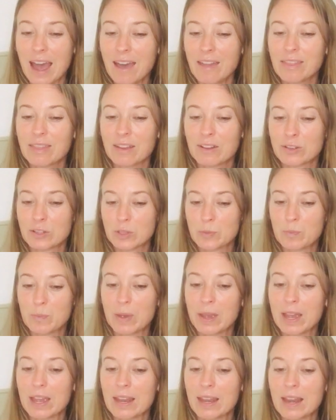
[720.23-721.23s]
there's
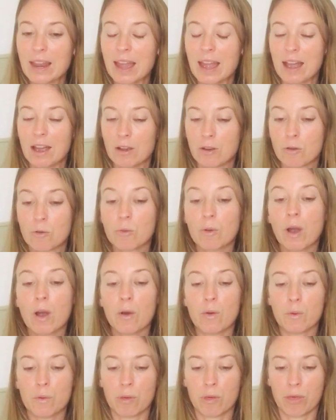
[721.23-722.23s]
been a
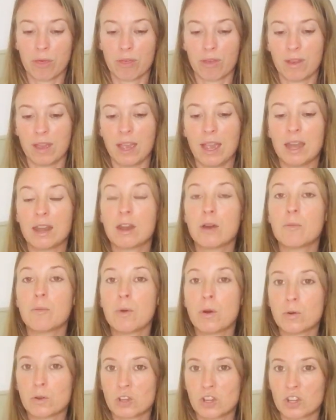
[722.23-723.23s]
growth in
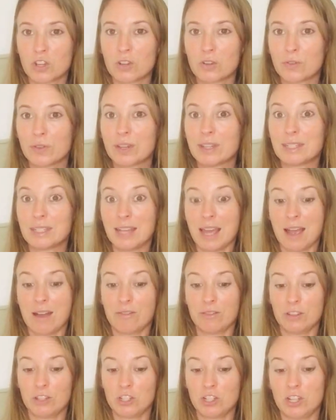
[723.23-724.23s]
emotional
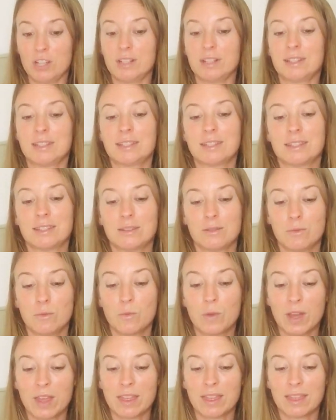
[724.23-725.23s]
intelligence
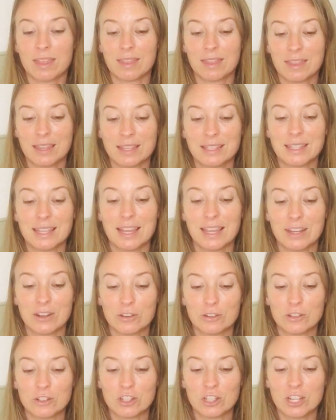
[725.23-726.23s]
with this
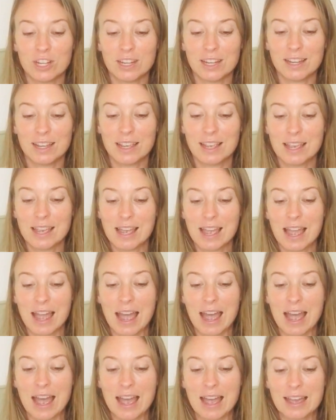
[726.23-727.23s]
energy.
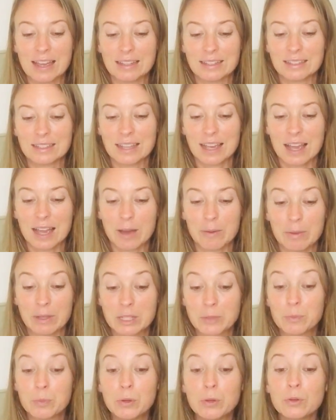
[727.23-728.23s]
And
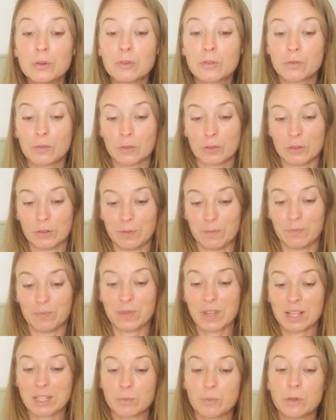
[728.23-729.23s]
it's beautiful.
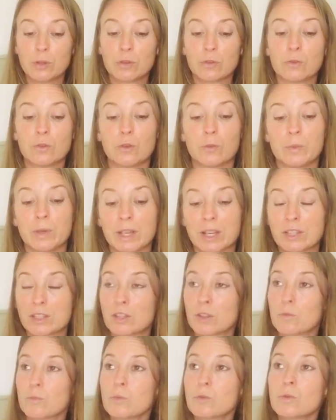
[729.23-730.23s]
That's beautiful because
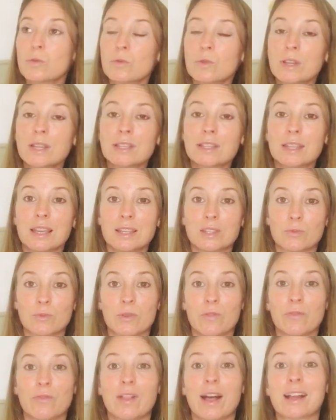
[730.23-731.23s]
the moon is
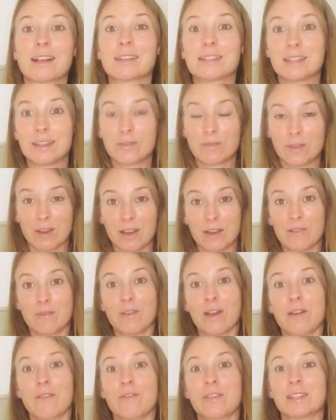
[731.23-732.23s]
reflective
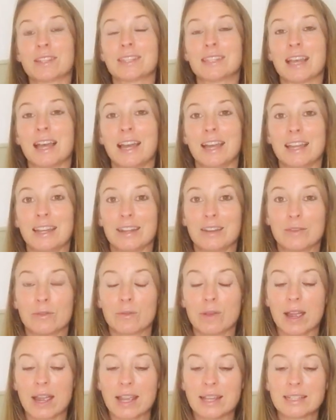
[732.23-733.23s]
of the sun,
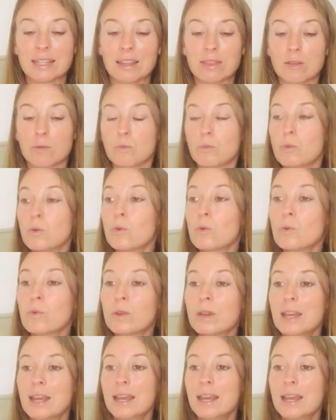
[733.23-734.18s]
right? And the moon